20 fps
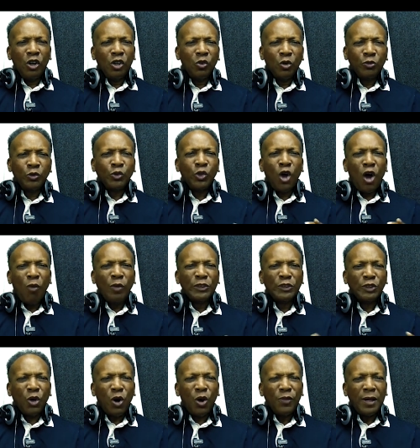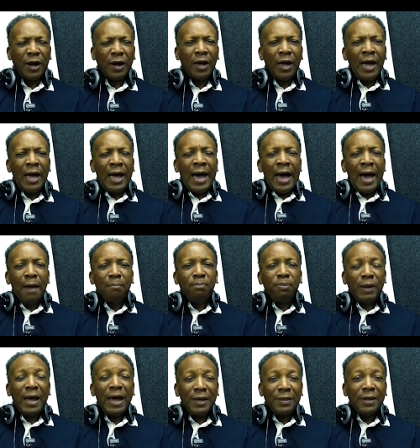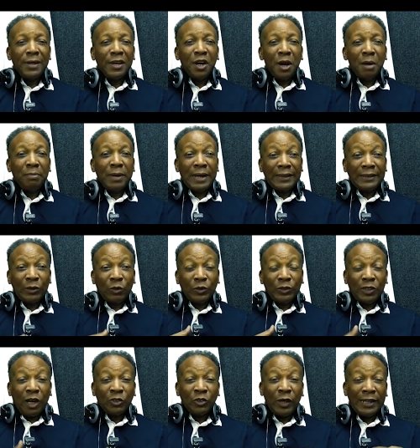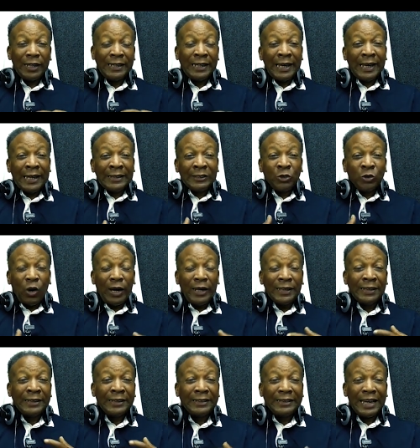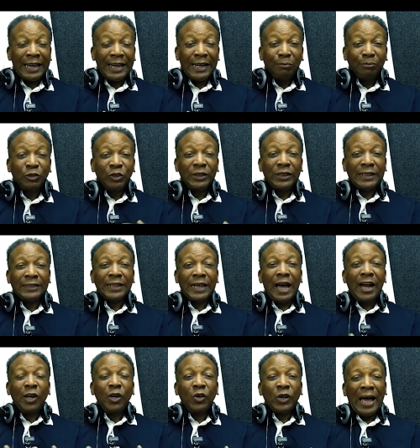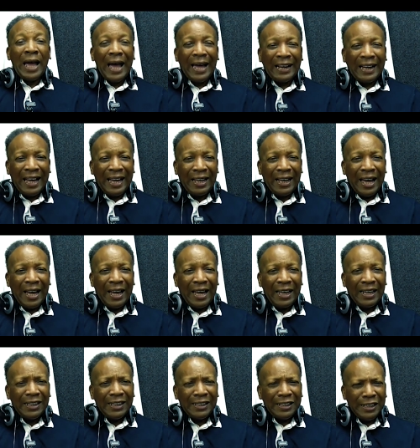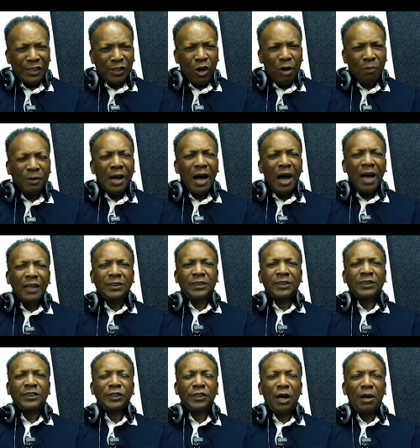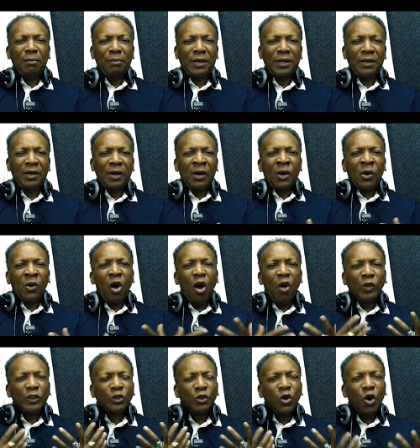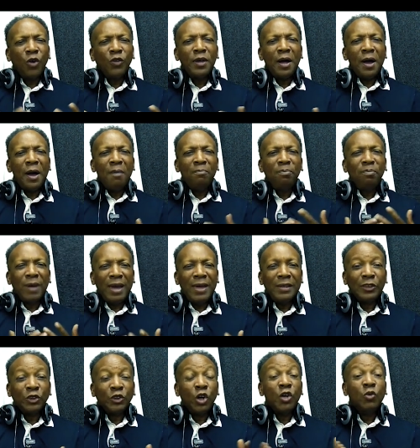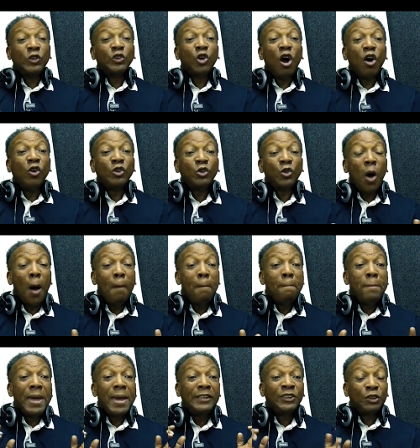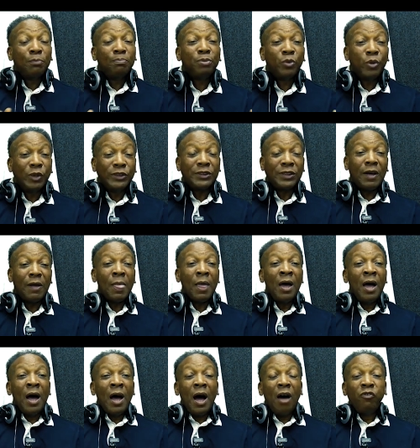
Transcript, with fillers: local groups could always go there and play there. You know what I mean? And it was actually so like get them to get a look at, incoming artists, you know what I mean? Would always go there and play there. So he was also a big supporter